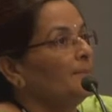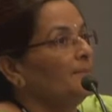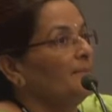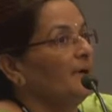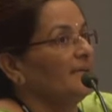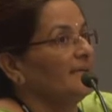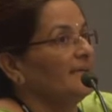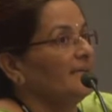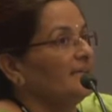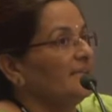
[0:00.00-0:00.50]

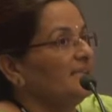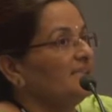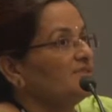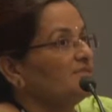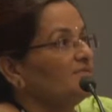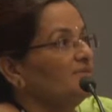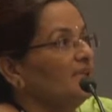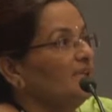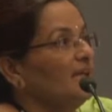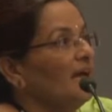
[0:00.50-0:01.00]
But at
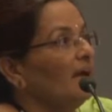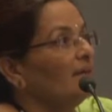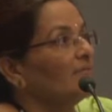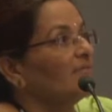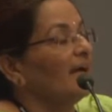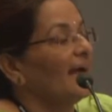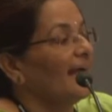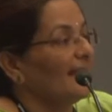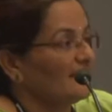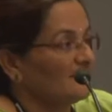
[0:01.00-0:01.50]
least we have
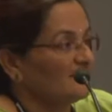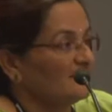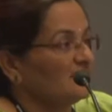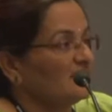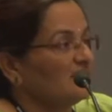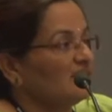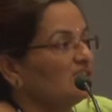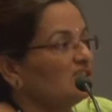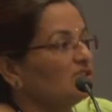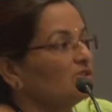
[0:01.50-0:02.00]

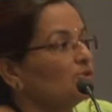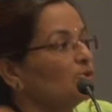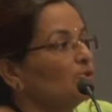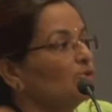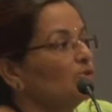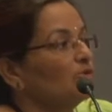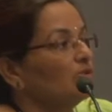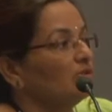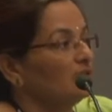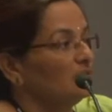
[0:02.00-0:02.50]
access
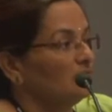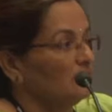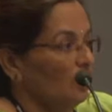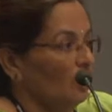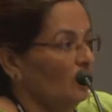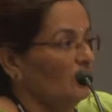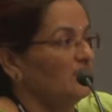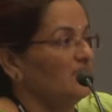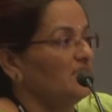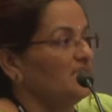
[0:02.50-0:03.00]
to
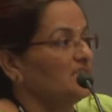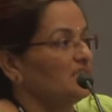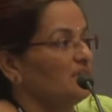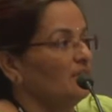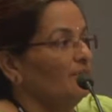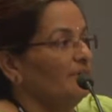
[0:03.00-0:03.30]
knowledge,